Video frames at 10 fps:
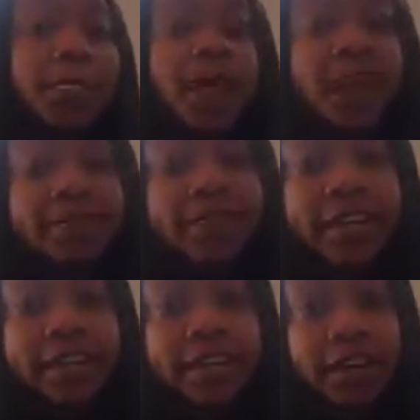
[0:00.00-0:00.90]
had
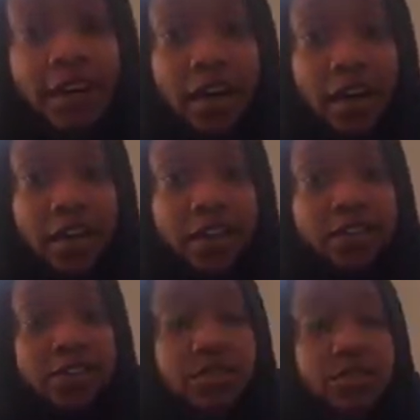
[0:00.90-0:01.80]
faith in God,
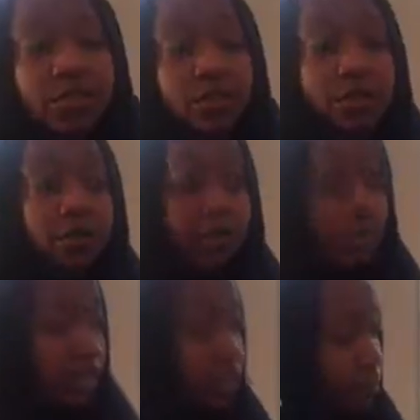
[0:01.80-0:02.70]
and so he